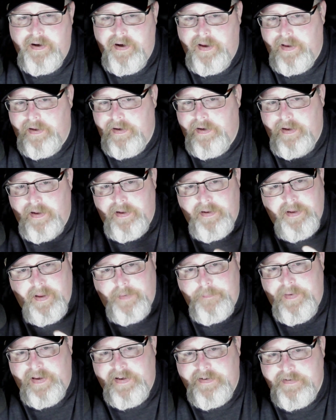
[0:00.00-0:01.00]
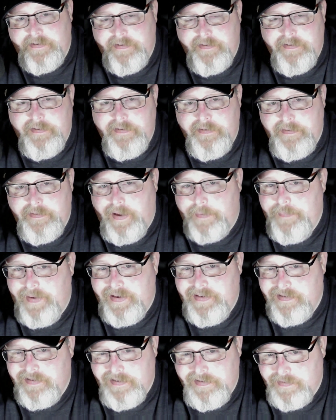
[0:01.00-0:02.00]
and that
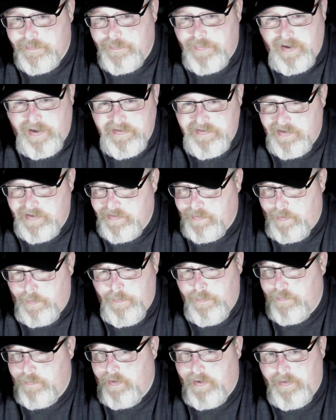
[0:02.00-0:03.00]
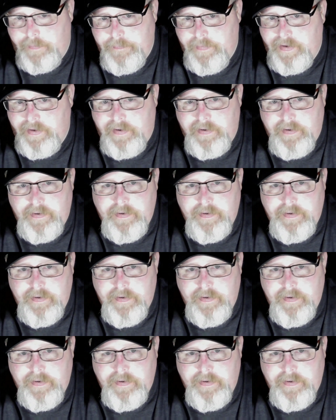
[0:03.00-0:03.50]
makes this process a whole lot better.